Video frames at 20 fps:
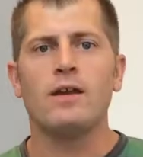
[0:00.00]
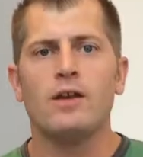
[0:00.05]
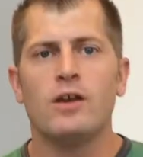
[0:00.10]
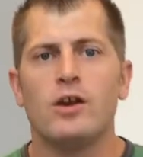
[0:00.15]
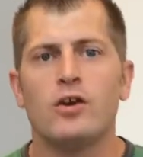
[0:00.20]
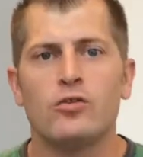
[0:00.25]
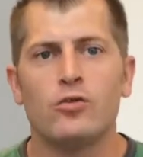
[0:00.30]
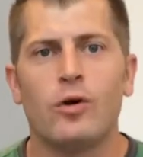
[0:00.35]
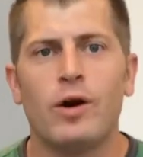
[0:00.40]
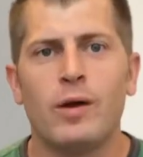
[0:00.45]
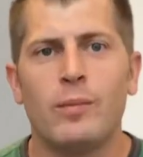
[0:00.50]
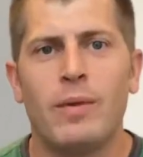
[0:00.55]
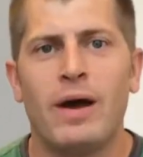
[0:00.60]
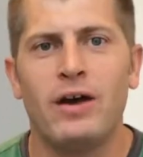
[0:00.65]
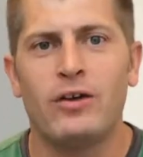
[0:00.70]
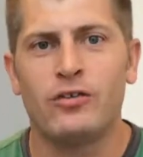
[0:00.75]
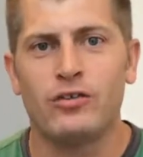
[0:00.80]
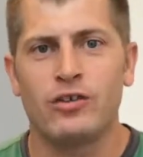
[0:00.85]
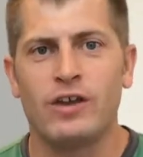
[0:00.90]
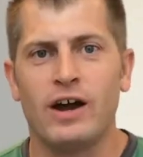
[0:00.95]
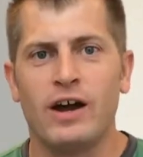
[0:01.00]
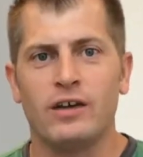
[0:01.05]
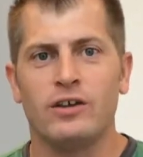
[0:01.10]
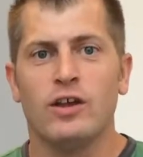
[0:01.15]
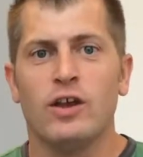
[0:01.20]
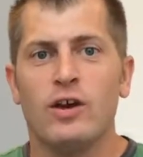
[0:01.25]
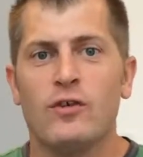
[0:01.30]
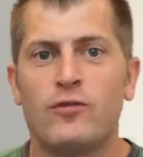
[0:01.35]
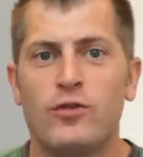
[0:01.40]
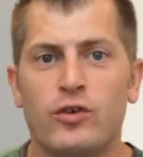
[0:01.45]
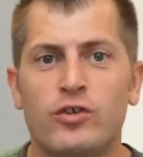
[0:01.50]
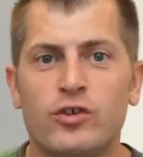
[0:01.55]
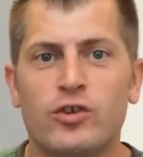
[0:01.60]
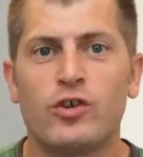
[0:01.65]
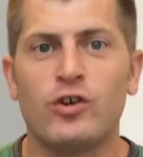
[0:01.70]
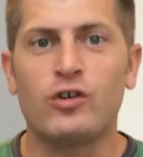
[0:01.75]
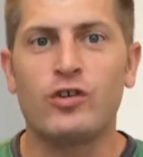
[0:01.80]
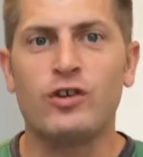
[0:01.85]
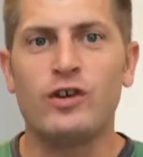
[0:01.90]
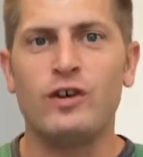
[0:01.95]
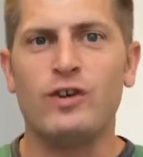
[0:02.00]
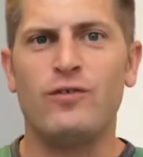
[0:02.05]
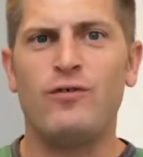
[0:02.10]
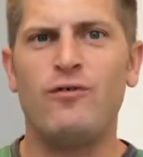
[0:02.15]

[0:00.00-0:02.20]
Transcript: Here's why it matters, guys. 1 Corinthians